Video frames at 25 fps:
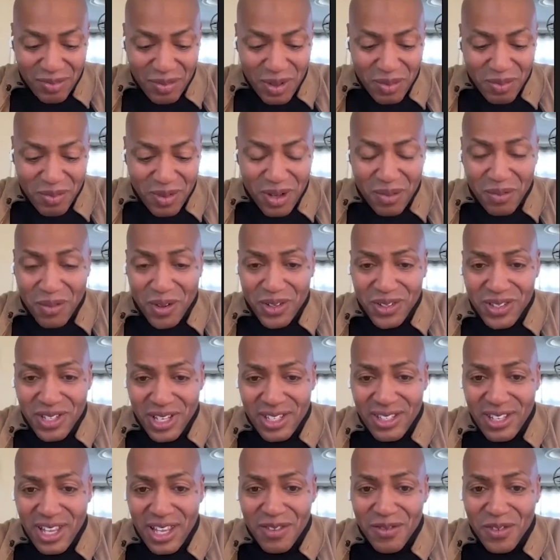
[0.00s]
been my most
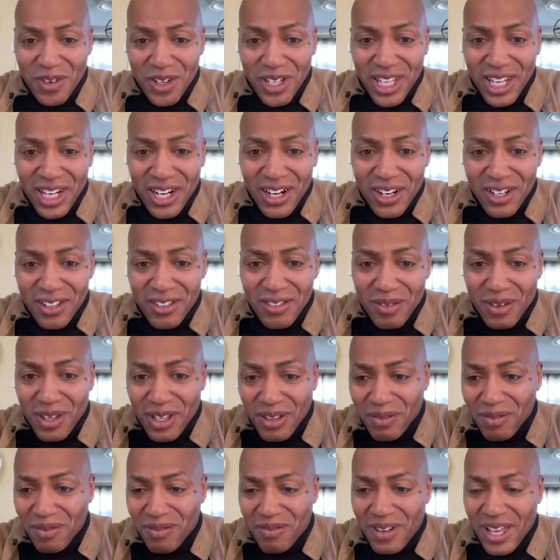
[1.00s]
successful year. It's
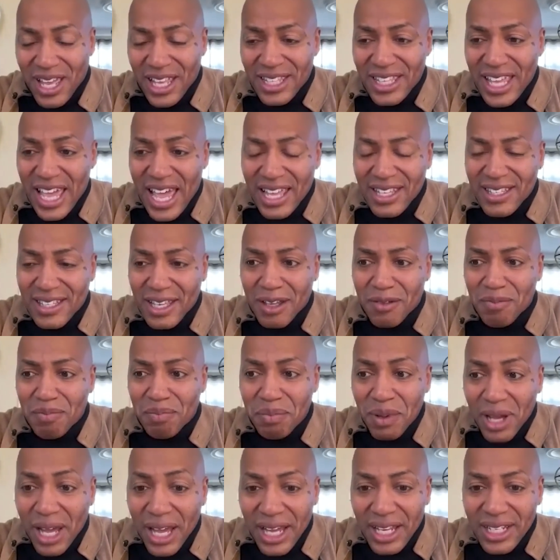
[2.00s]
been fantastic,
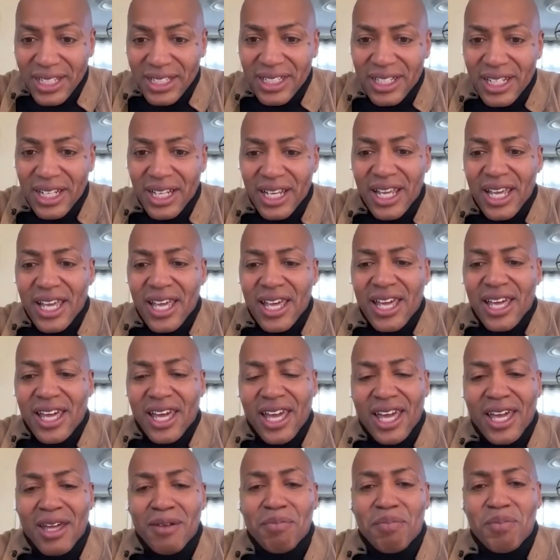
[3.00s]
but
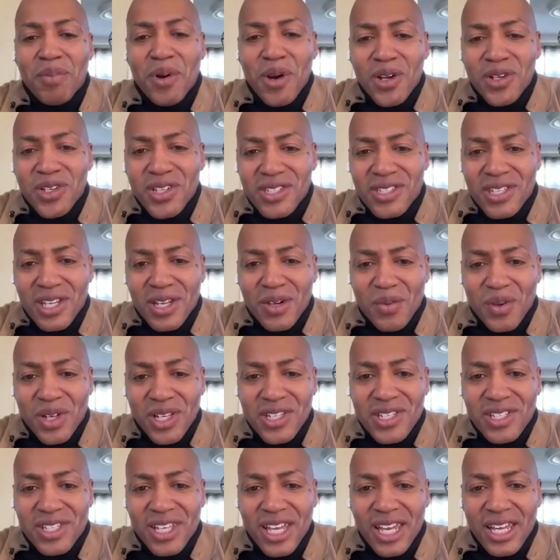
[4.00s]
in purchasing real
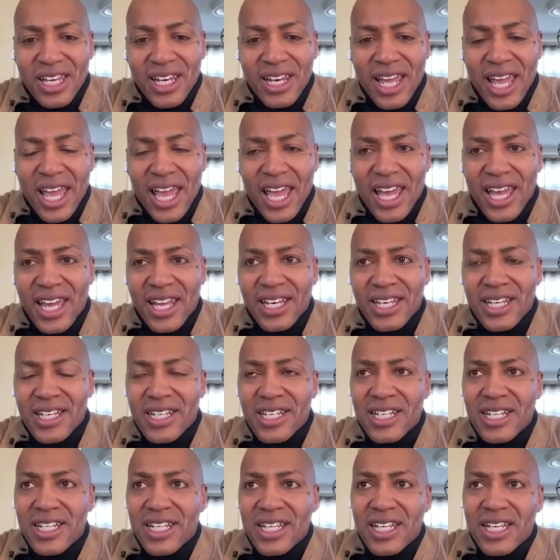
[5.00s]
estate
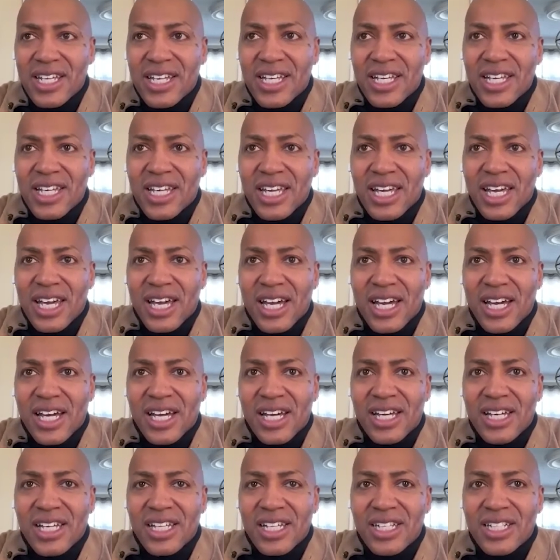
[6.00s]
and
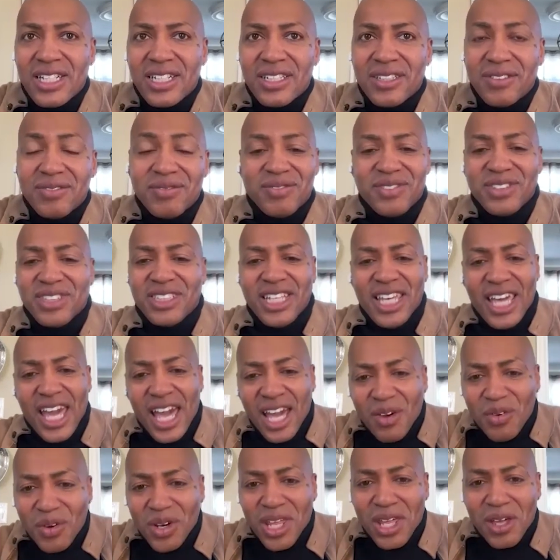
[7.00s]
uh, the
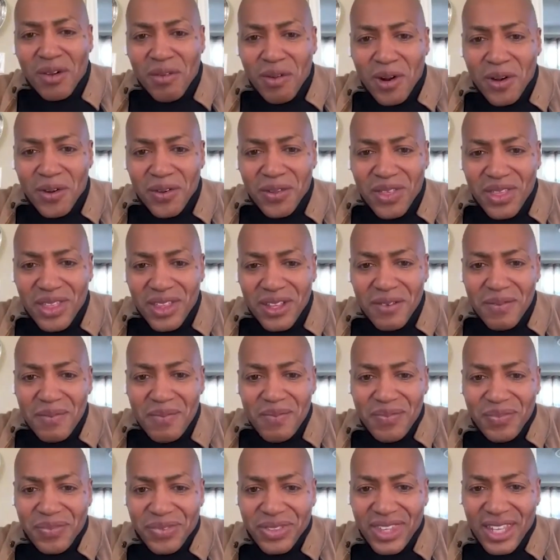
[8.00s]
equity growth
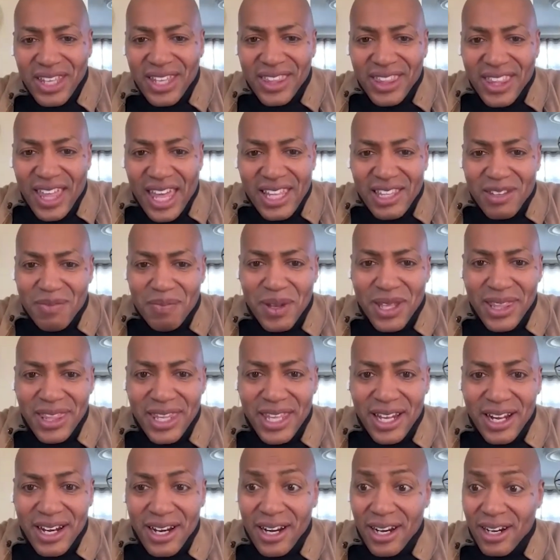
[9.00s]
that's been
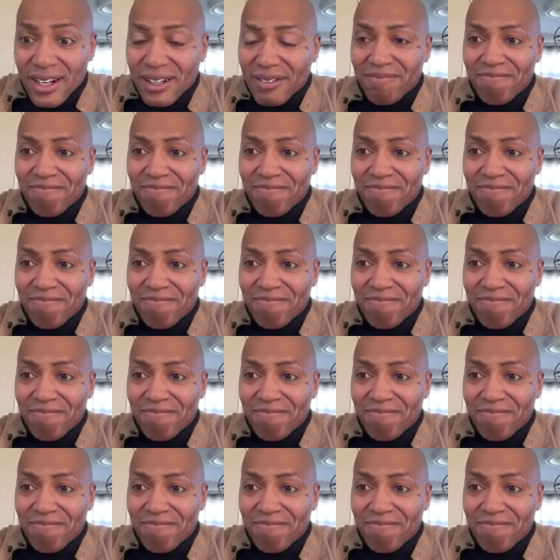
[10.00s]
there,